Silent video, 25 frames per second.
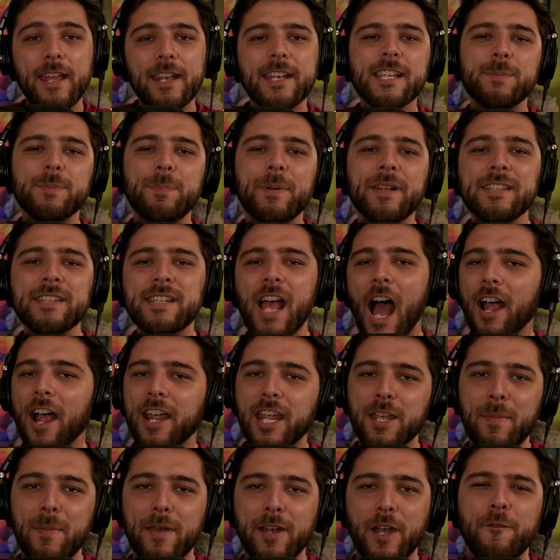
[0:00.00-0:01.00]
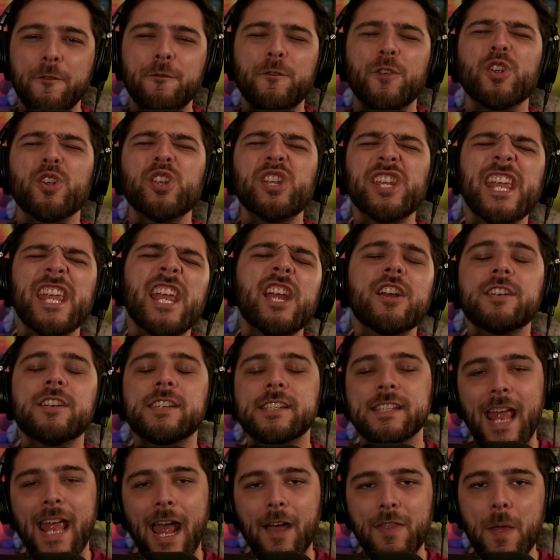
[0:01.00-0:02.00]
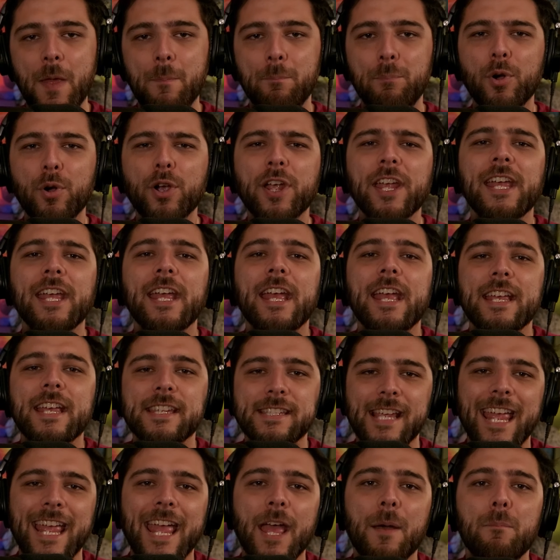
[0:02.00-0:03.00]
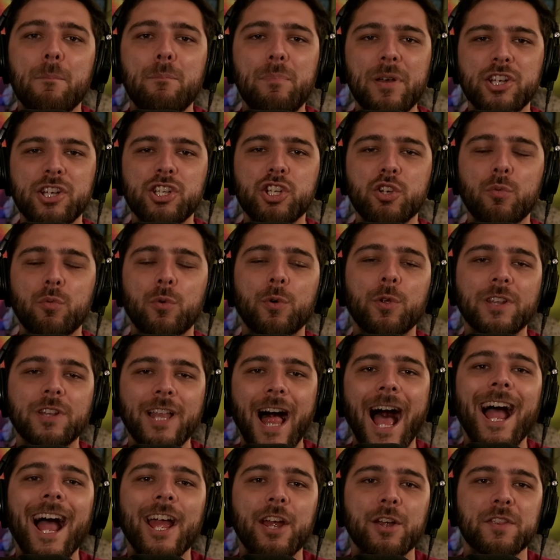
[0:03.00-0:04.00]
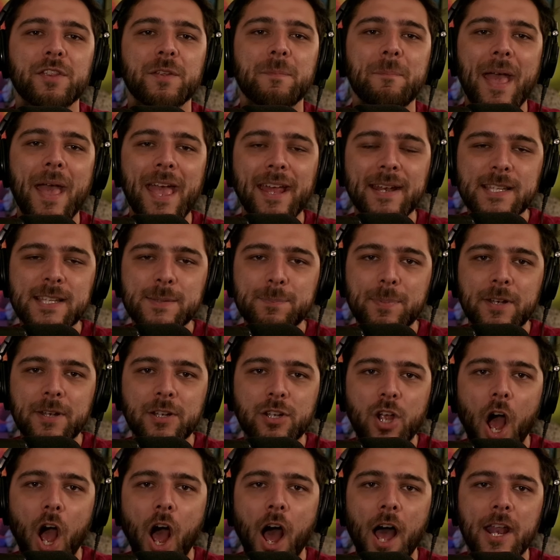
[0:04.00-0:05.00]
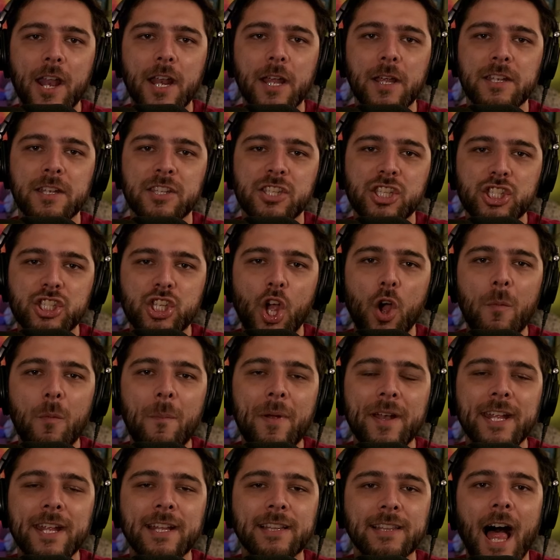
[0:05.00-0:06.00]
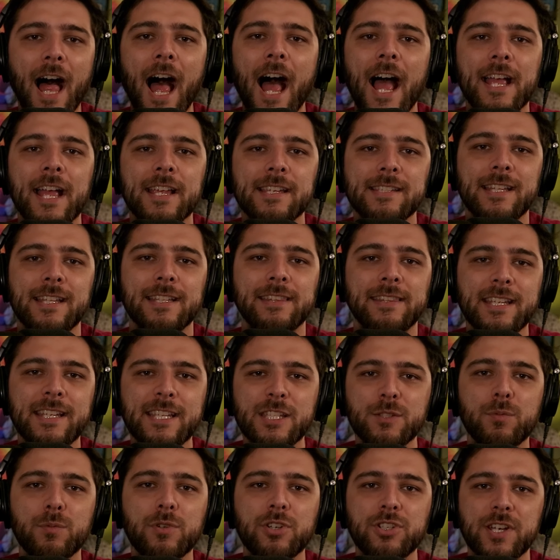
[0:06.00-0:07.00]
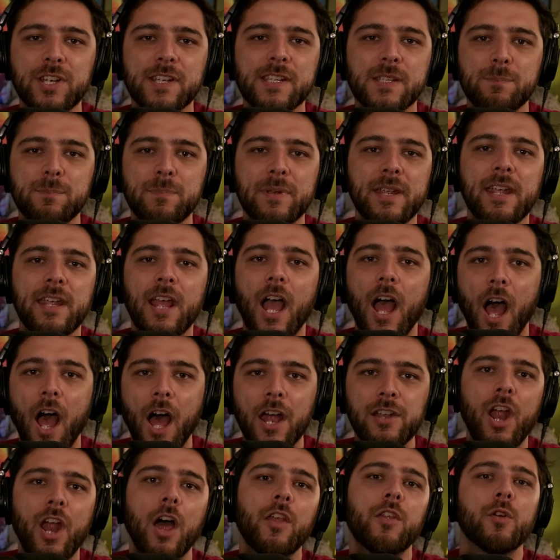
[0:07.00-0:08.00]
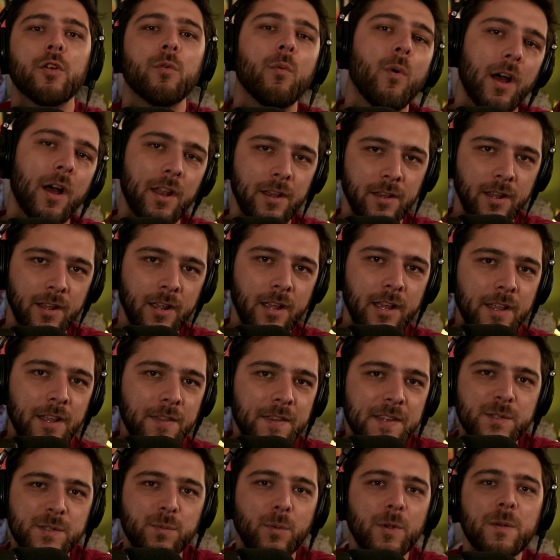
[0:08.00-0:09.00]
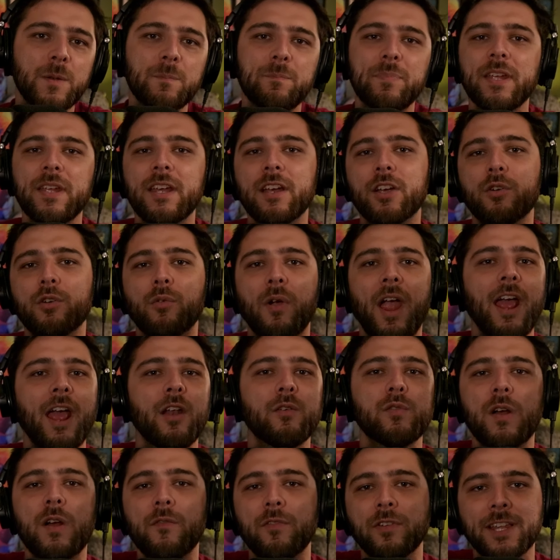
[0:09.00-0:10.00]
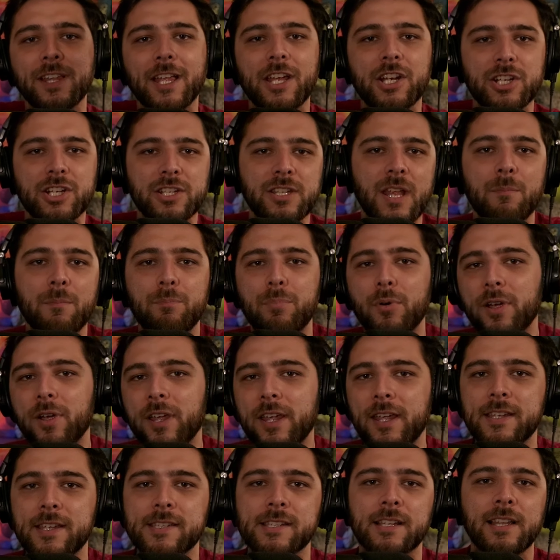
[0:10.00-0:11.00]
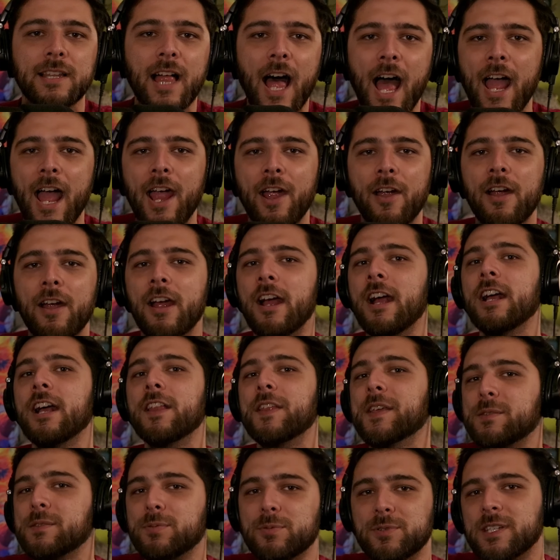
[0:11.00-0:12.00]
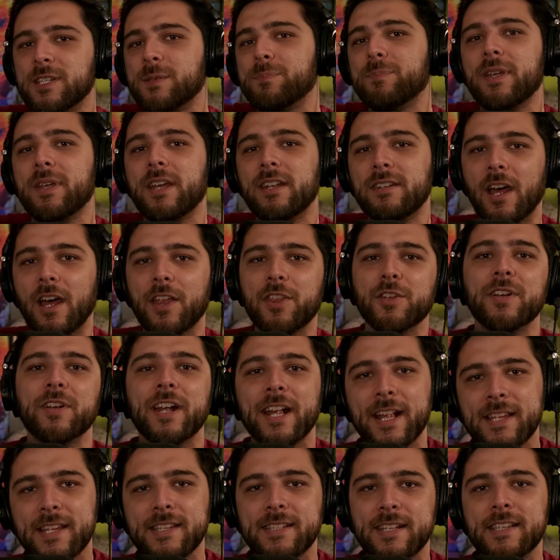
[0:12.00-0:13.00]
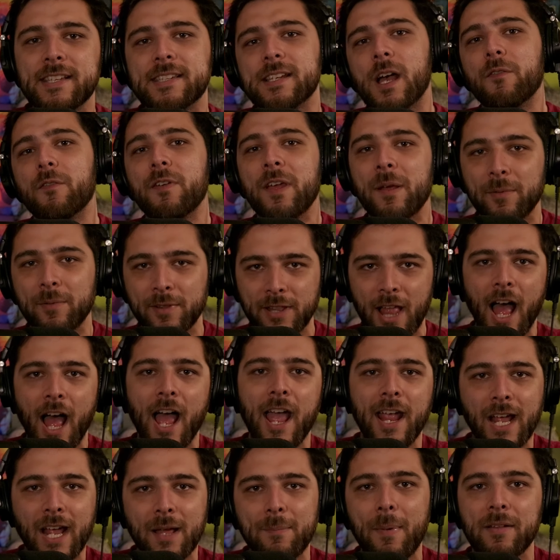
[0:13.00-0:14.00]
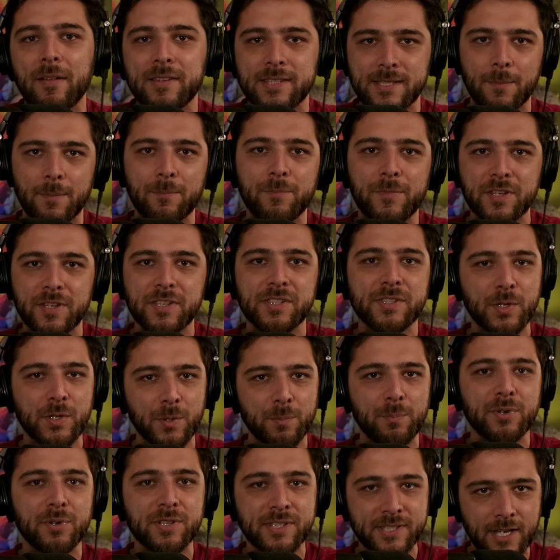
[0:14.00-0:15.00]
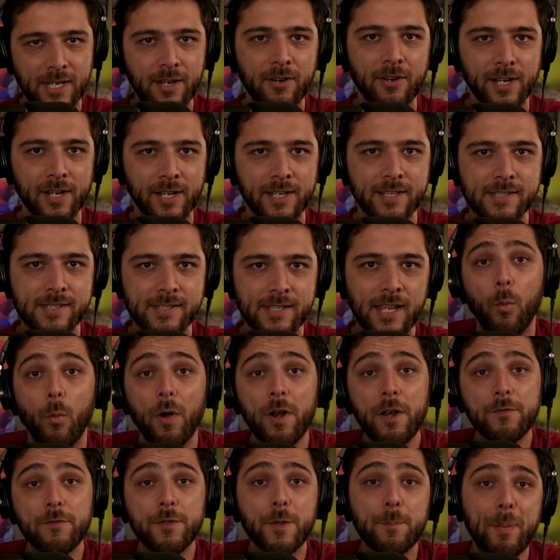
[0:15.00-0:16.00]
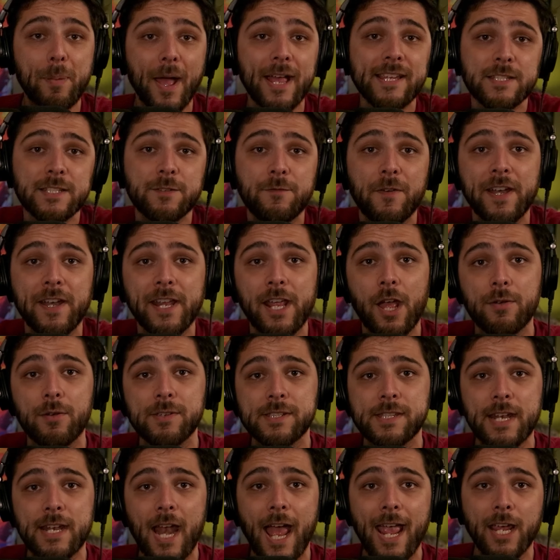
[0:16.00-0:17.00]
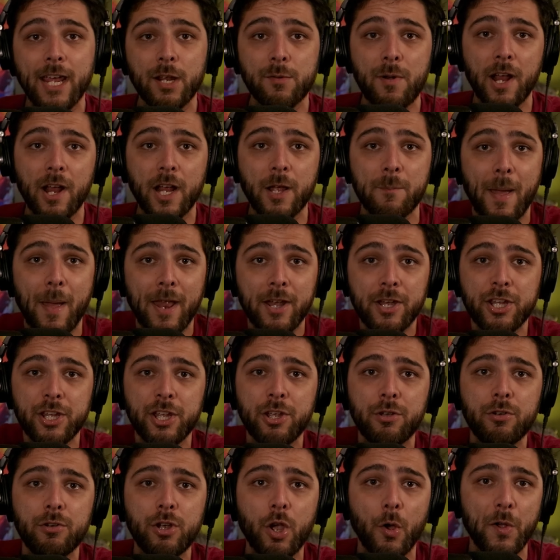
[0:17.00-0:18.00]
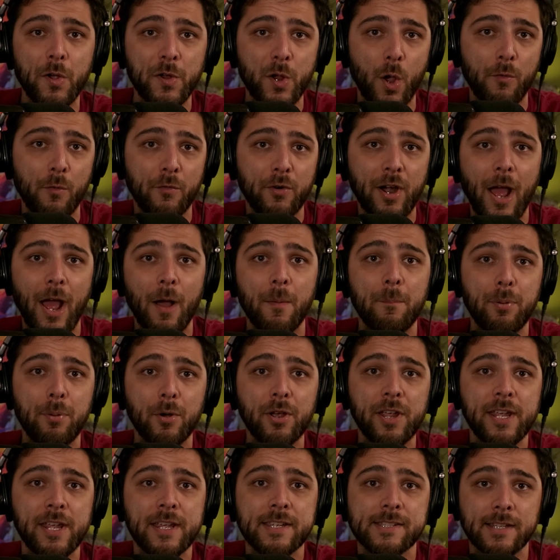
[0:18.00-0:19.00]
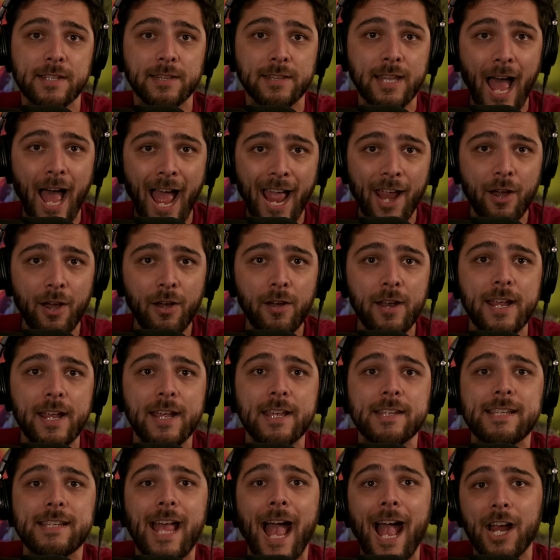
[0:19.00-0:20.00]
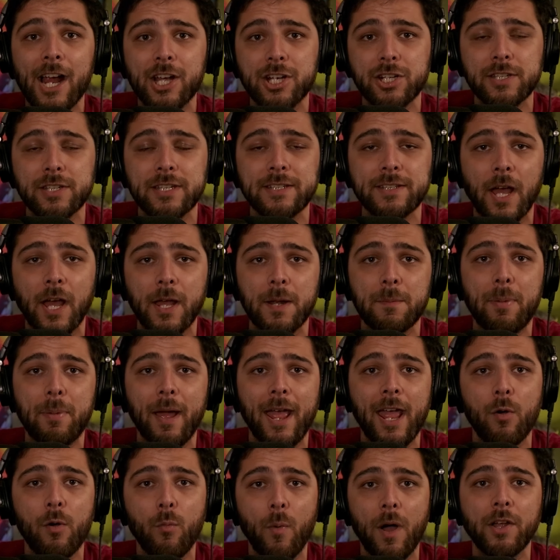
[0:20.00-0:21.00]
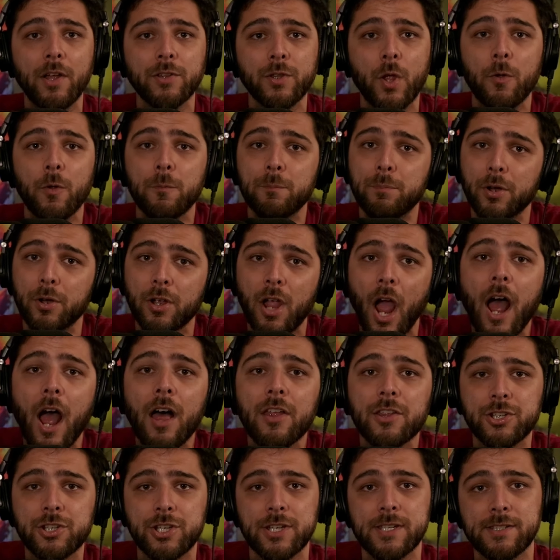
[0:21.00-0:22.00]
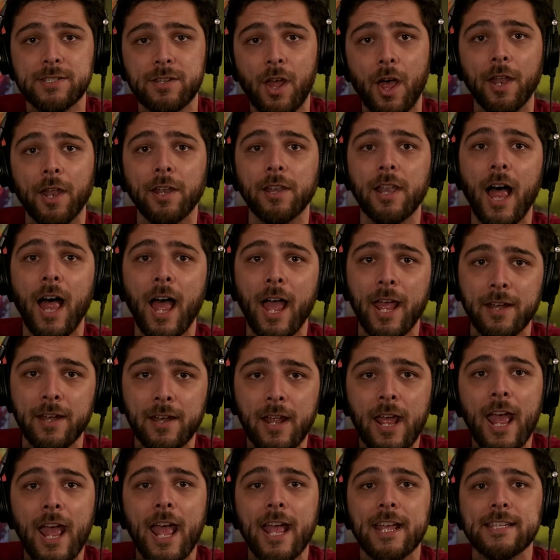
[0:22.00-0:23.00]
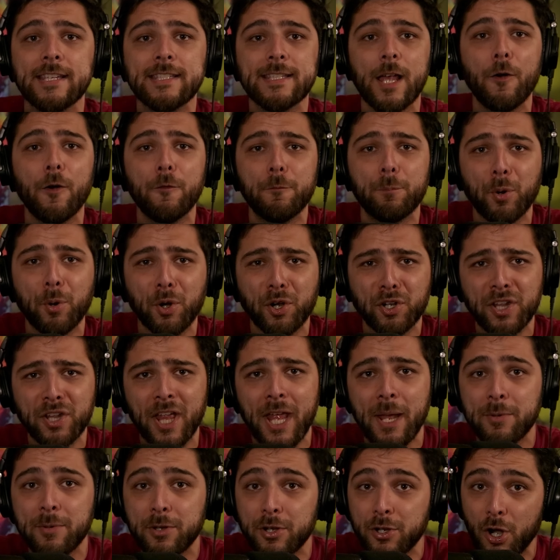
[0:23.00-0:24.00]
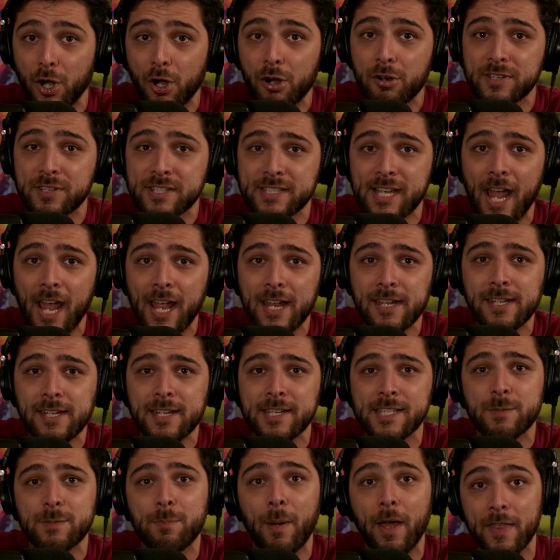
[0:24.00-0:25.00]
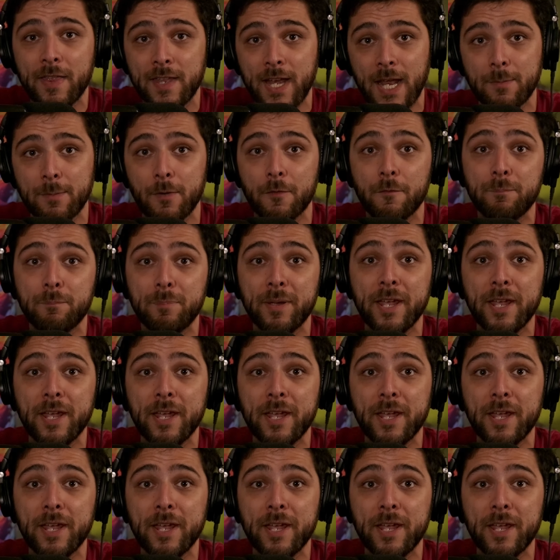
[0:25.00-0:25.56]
It has been documented for years now that Boogie is a habitual liar. The man has been caught in so many lies that this would just be another one. This wouldn't be a grand revelation that Boogie is a liar. This would just be another instance of him lying about something super serious. One of the best videos that I can recommend to you going over how Boogie is a liar is actually done by a well-known boogologist online, a self-proclaimed neuroscientist by the name of